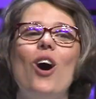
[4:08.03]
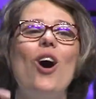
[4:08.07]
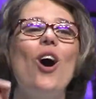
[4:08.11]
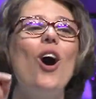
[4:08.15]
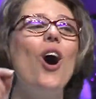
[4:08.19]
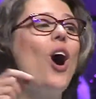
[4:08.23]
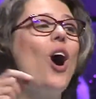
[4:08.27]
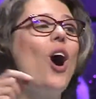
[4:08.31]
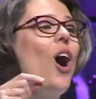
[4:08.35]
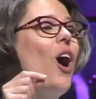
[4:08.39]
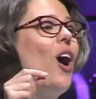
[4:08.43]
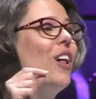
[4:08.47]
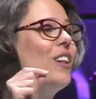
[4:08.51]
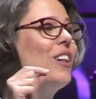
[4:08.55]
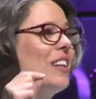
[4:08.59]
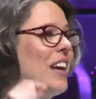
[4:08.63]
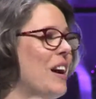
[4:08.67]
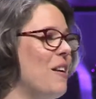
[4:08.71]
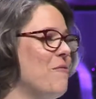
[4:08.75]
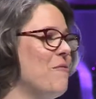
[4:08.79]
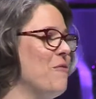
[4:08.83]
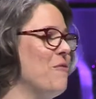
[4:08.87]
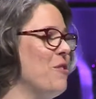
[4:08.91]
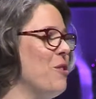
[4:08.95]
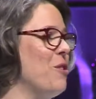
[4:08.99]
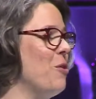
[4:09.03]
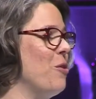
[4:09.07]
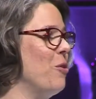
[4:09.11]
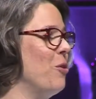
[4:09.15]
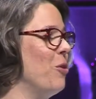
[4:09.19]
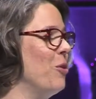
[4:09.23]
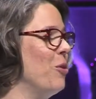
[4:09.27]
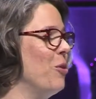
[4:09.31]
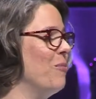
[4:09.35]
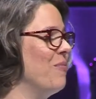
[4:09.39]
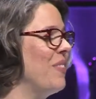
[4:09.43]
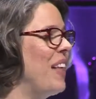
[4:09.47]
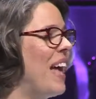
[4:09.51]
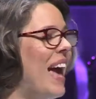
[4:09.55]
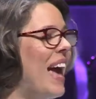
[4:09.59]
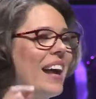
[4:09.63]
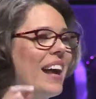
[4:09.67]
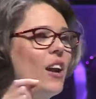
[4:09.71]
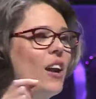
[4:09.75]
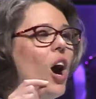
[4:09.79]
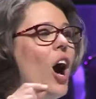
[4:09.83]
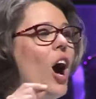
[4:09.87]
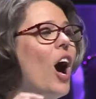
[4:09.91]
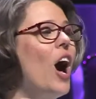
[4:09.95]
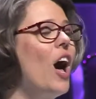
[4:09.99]
all of you and
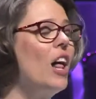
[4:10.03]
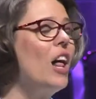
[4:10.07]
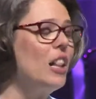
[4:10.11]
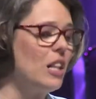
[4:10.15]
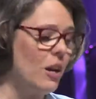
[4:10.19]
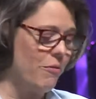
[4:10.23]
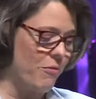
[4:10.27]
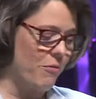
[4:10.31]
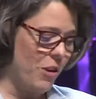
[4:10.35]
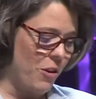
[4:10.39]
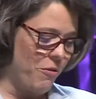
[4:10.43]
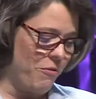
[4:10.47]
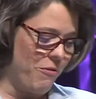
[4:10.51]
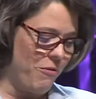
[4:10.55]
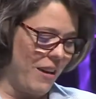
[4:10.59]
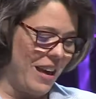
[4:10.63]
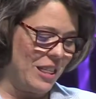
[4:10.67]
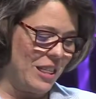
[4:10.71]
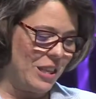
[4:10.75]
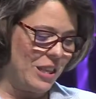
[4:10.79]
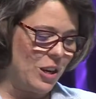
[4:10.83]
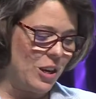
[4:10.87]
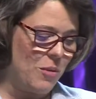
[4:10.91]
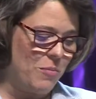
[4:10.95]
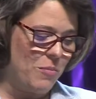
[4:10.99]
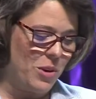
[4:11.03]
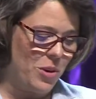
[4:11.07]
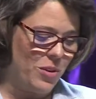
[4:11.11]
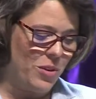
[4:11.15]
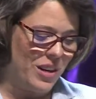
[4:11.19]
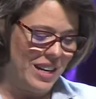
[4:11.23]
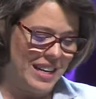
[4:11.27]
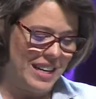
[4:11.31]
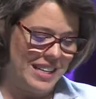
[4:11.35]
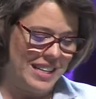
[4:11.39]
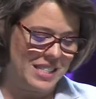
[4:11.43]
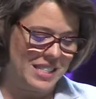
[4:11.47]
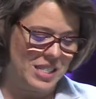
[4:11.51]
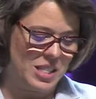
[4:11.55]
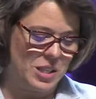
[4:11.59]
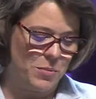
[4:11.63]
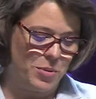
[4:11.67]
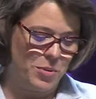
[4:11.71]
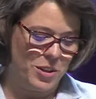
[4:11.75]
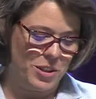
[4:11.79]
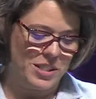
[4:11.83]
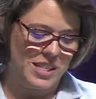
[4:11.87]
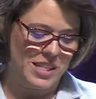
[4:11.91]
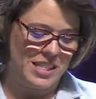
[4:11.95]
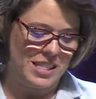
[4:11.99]
all of your faith communities to
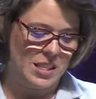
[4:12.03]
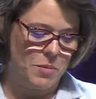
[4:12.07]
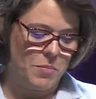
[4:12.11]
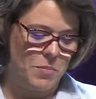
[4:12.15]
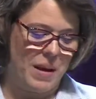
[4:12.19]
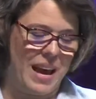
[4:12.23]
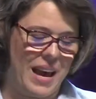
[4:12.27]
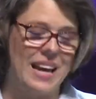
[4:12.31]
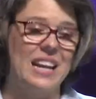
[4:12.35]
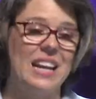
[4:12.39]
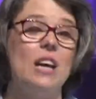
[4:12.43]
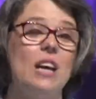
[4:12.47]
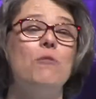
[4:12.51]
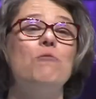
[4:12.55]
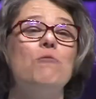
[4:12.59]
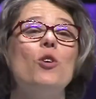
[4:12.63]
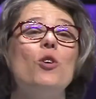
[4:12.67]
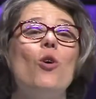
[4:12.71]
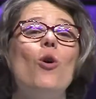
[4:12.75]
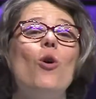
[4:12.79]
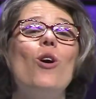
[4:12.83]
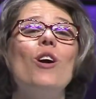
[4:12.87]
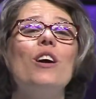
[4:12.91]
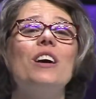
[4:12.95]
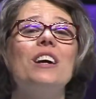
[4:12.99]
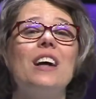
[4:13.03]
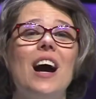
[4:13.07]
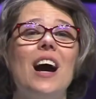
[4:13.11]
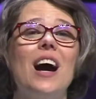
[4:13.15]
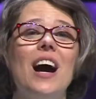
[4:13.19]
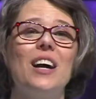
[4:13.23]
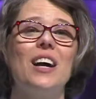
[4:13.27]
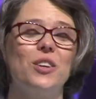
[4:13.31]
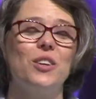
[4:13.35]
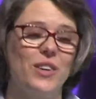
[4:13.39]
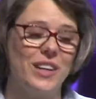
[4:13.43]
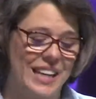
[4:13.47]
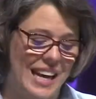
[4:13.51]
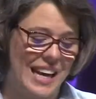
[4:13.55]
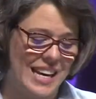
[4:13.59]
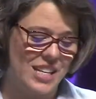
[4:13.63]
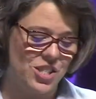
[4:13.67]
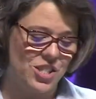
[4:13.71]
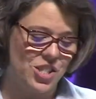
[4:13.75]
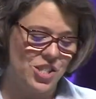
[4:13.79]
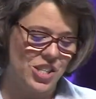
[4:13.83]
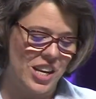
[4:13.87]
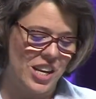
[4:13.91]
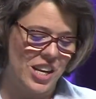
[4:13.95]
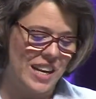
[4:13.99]
participate. If your
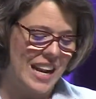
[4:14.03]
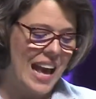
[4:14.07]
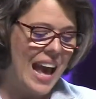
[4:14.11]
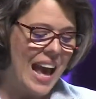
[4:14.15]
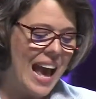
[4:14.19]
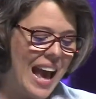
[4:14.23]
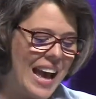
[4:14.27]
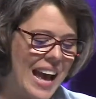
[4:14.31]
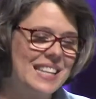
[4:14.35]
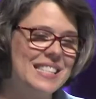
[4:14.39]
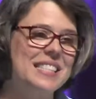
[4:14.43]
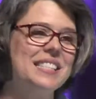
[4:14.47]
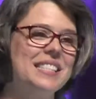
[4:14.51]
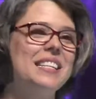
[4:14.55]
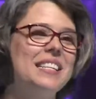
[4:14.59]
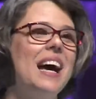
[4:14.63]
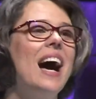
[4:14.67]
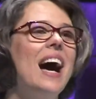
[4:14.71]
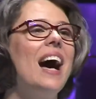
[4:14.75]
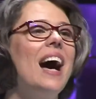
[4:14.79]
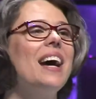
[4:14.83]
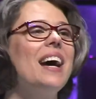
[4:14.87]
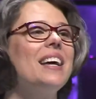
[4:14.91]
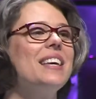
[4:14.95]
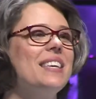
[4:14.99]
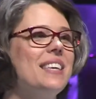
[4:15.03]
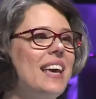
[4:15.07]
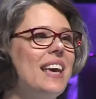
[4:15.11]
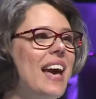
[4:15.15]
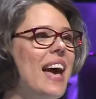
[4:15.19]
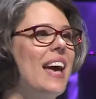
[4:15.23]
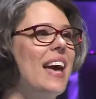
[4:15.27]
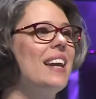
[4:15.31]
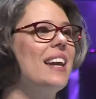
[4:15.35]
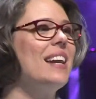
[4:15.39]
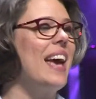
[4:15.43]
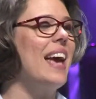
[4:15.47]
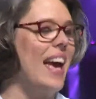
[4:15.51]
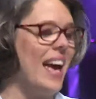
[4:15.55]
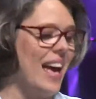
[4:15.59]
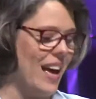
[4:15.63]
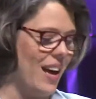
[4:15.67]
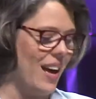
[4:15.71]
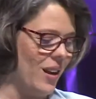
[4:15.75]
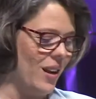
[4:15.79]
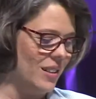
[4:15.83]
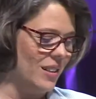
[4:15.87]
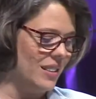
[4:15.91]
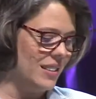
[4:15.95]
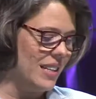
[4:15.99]
congregation has not yet
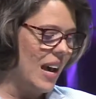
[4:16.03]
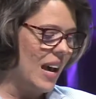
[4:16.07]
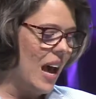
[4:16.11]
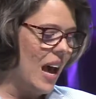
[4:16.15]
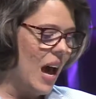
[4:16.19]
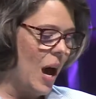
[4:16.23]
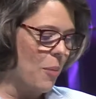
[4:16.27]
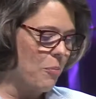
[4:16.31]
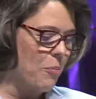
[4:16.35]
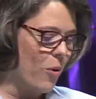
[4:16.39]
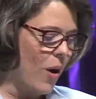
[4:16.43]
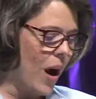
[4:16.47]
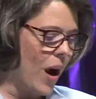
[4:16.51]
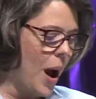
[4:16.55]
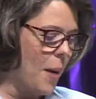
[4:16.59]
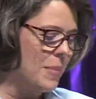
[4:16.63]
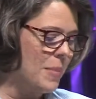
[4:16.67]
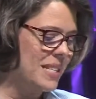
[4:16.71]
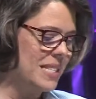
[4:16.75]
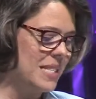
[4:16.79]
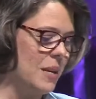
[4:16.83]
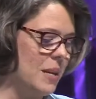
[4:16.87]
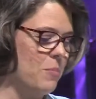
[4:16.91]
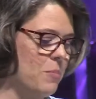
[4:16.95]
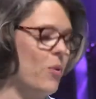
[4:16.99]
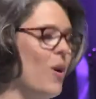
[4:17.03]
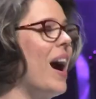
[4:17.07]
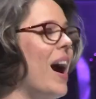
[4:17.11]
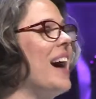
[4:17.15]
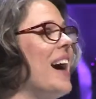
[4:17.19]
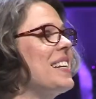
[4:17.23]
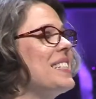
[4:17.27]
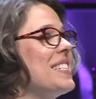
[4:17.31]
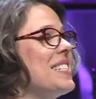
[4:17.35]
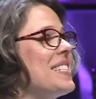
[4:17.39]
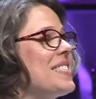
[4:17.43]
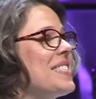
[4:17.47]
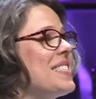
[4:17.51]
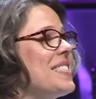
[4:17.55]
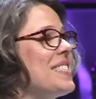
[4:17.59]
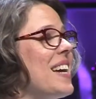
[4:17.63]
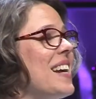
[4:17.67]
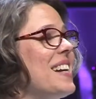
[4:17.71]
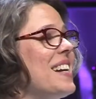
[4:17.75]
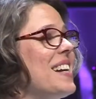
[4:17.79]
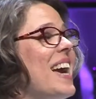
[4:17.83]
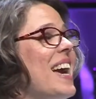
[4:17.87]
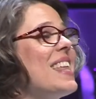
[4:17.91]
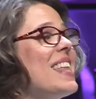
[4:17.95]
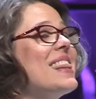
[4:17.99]
held a Promise and Practice
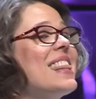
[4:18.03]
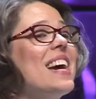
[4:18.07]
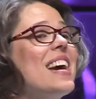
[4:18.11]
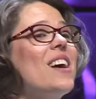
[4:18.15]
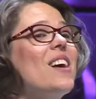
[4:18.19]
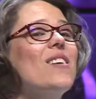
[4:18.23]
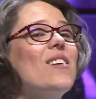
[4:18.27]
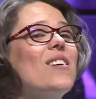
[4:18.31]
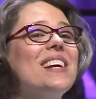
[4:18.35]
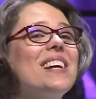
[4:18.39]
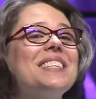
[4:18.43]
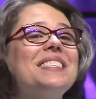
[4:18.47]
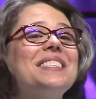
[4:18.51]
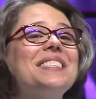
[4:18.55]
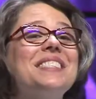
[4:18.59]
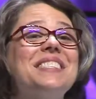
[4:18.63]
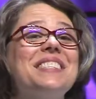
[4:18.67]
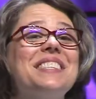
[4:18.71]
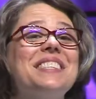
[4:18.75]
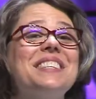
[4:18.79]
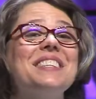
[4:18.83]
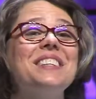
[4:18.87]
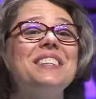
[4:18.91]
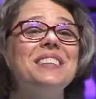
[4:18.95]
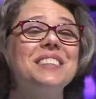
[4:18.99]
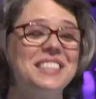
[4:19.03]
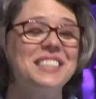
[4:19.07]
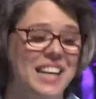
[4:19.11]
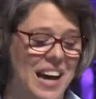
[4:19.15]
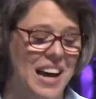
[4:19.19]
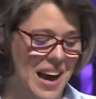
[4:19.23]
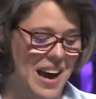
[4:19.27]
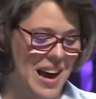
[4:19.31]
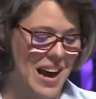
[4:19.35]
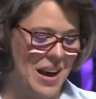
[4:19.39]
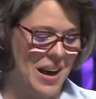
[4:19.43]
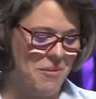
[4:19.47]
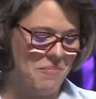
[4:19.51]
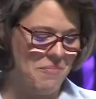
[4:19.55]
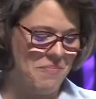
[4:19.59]
Sunday, there is still time.